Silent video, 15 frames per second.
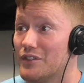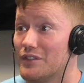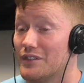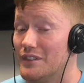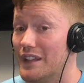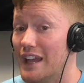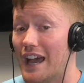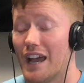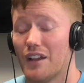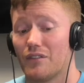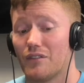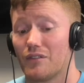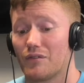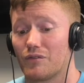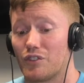Not
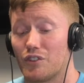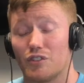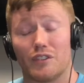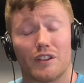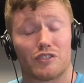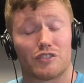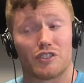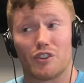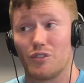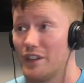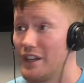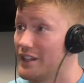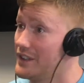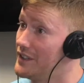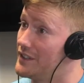during a show
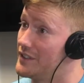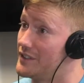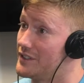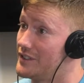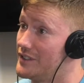like this.